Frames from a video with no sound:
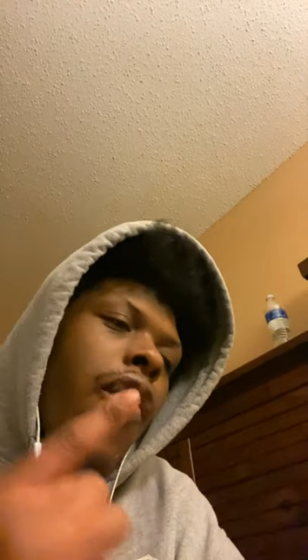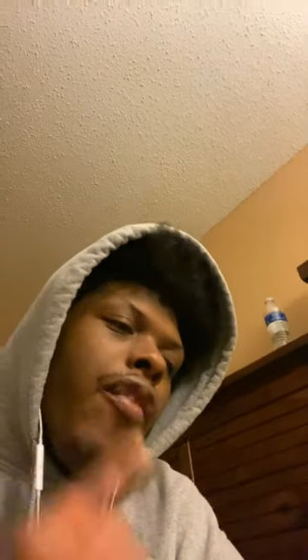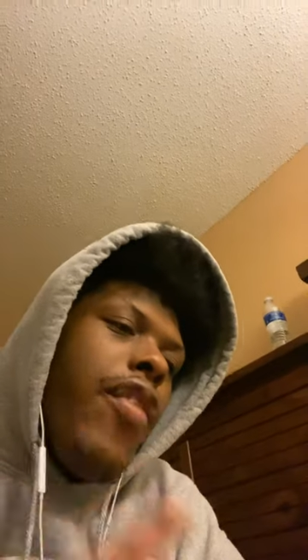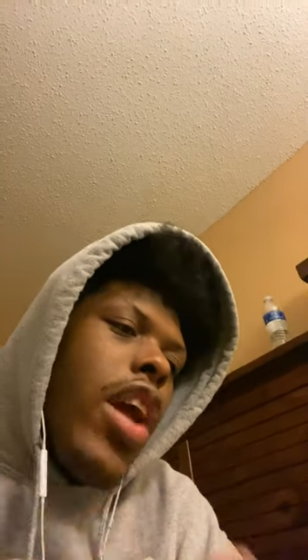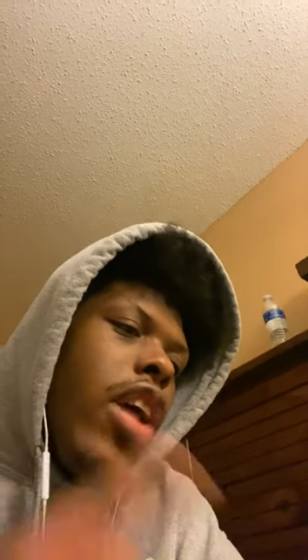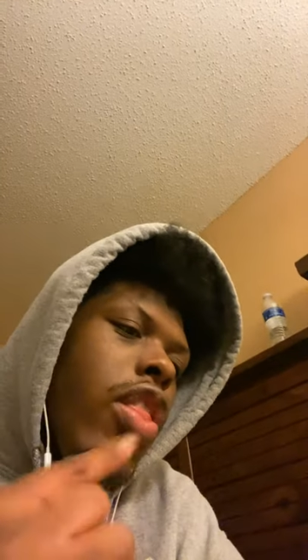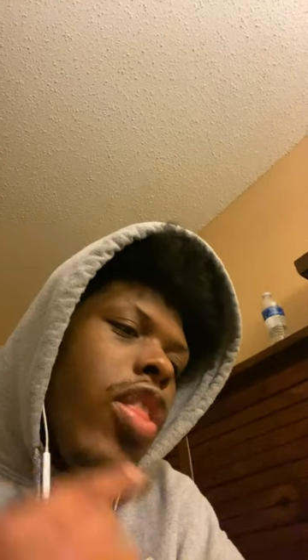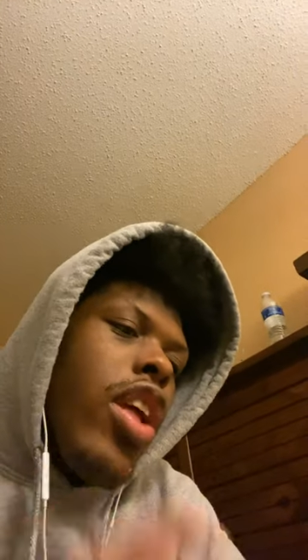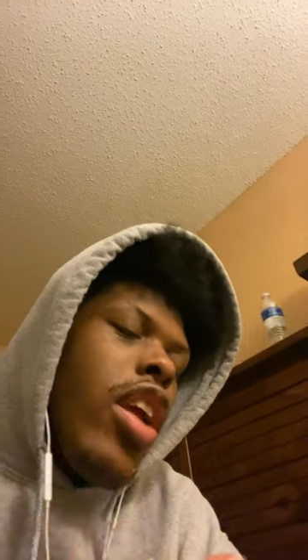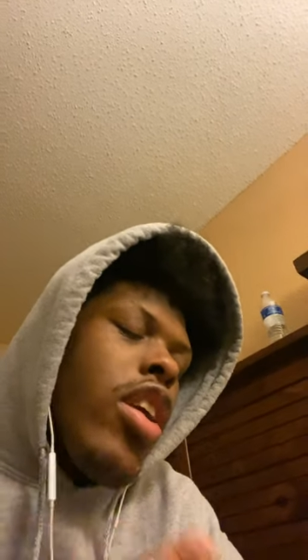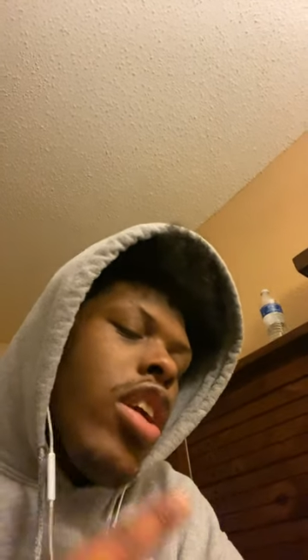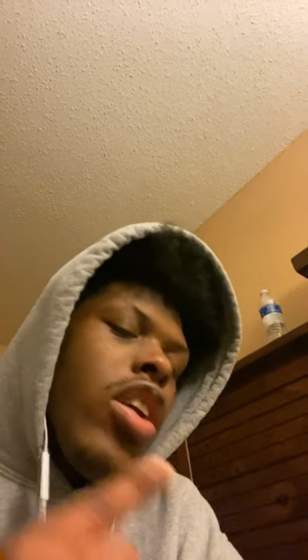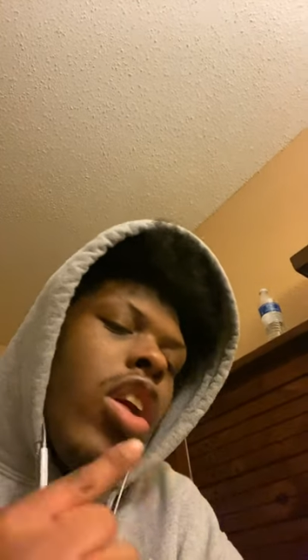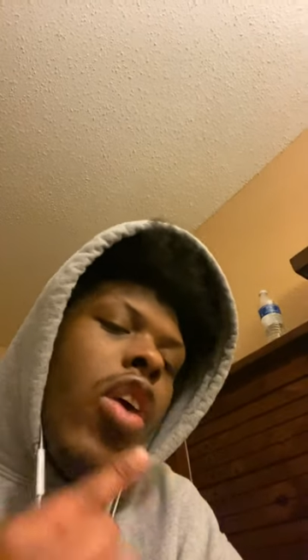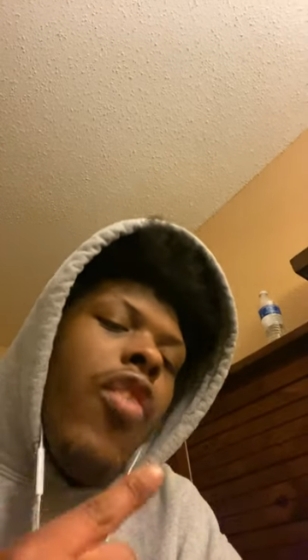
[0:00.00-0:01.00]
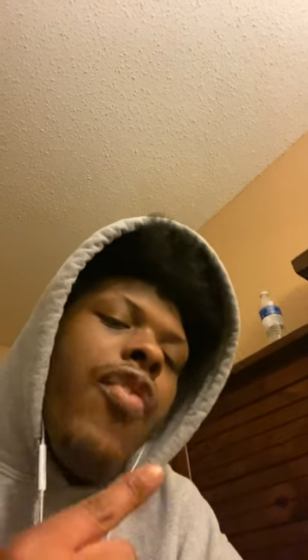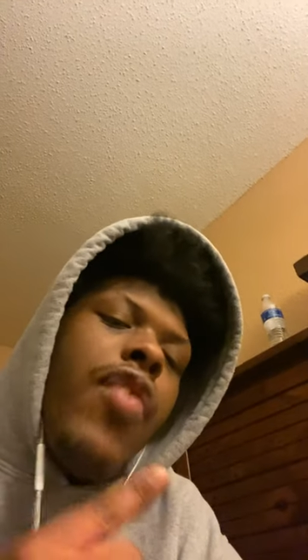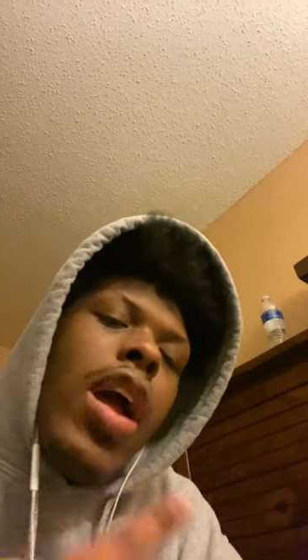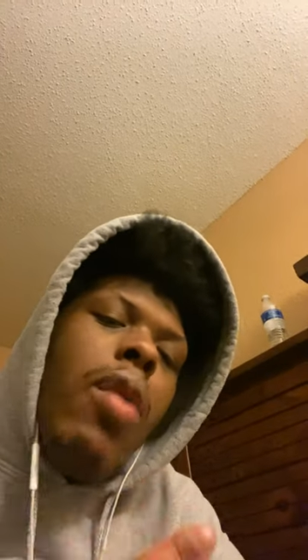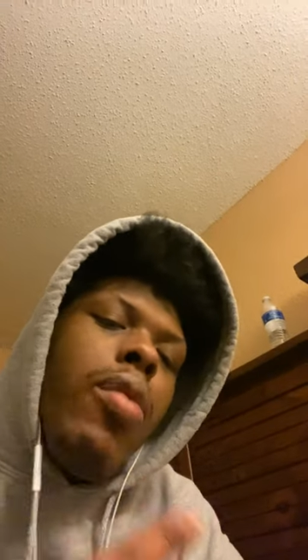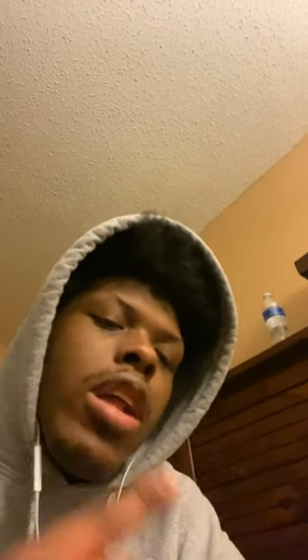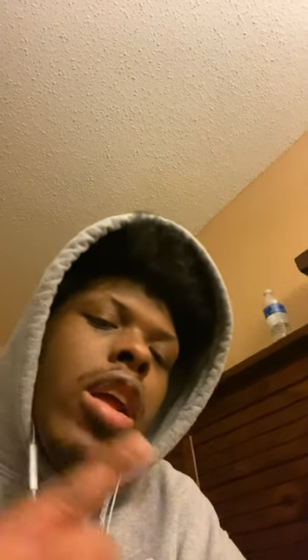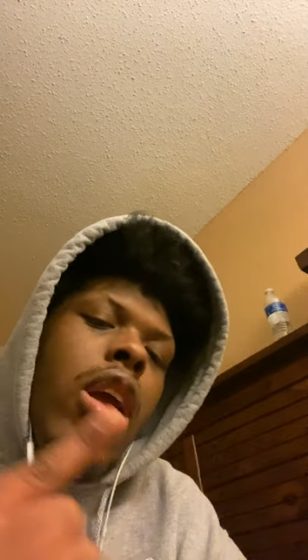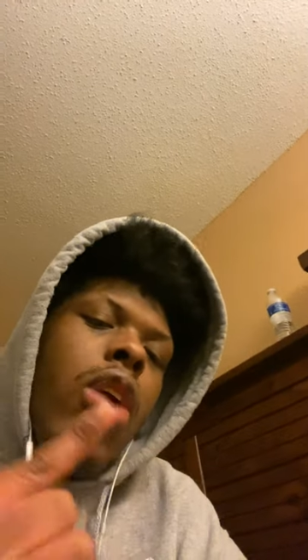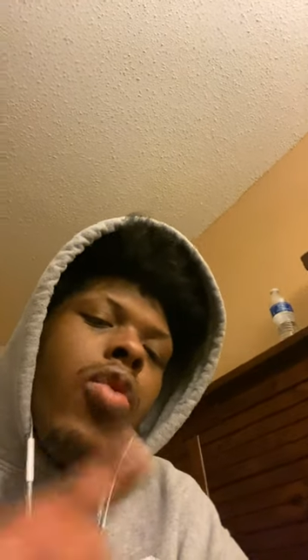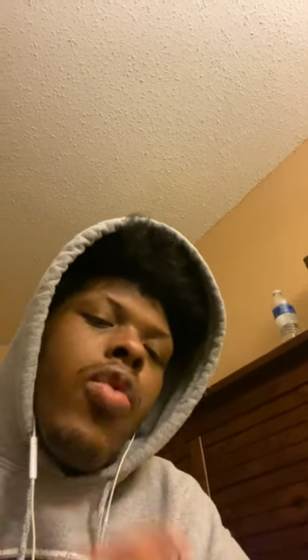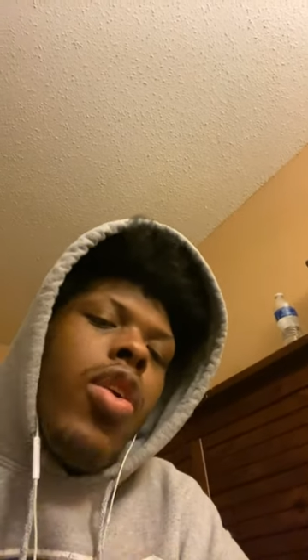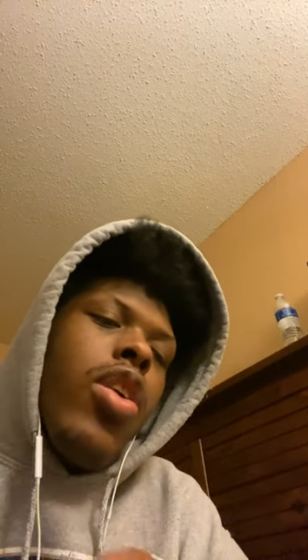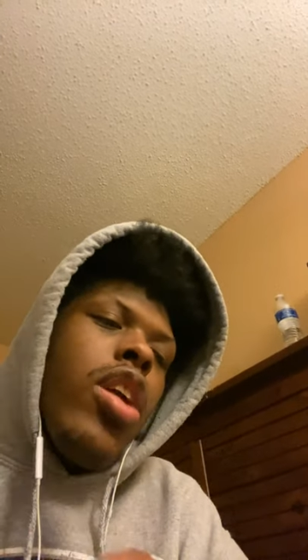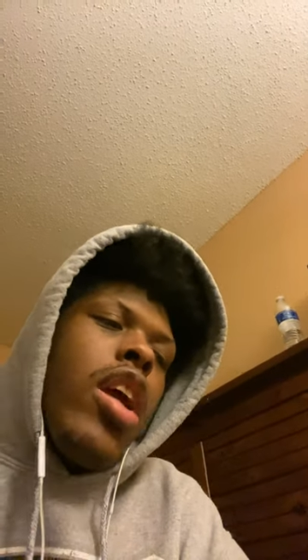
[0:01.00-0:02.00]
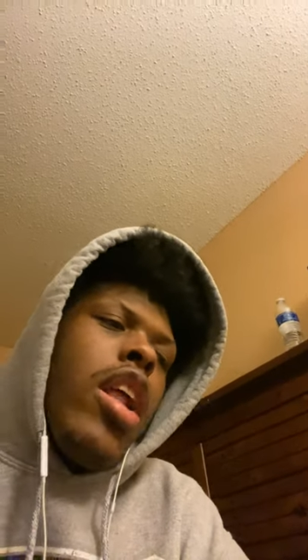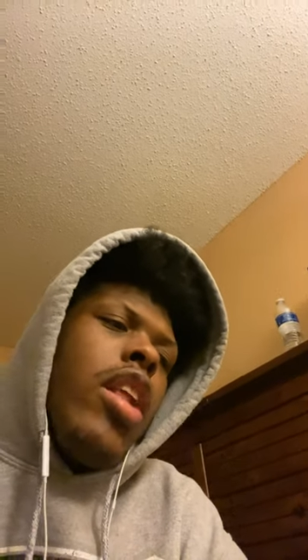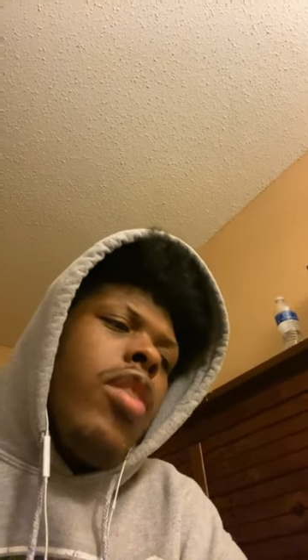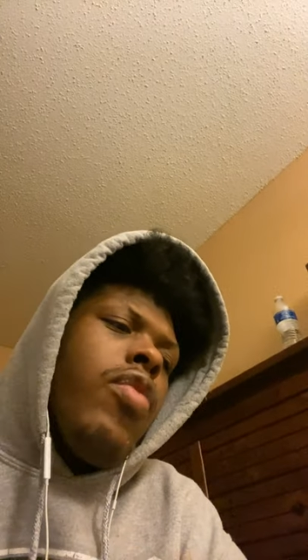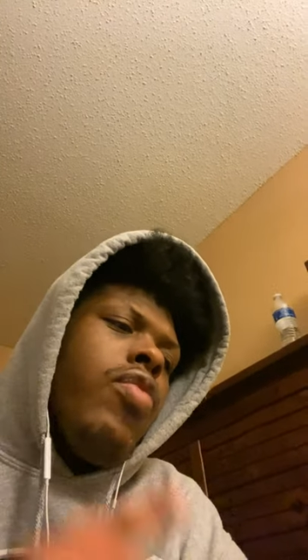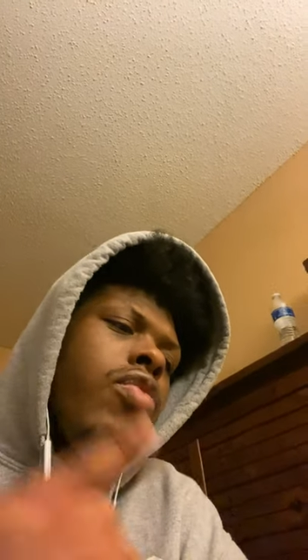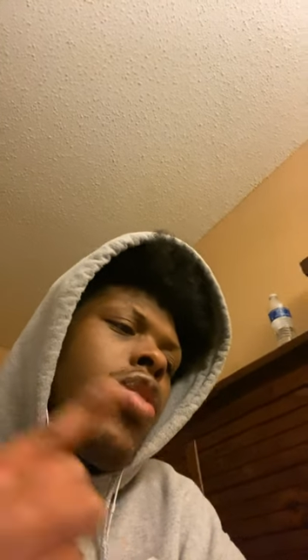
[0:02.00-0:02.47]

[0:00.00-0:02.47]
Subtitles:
Faith in your family and work at it.